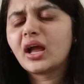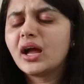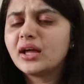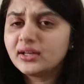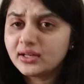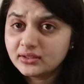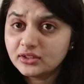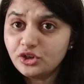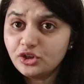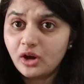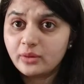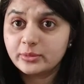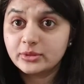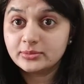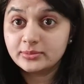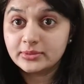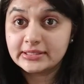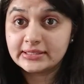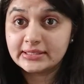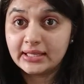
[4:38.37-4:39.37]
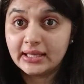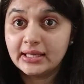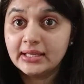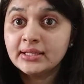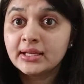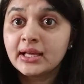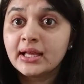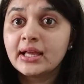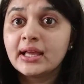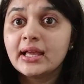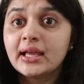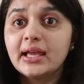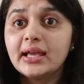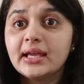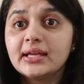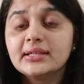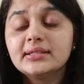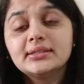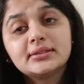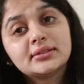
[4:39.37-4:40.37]
Another common mistake
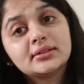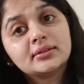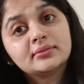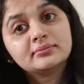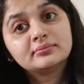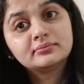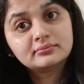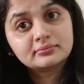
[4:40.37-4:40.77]
is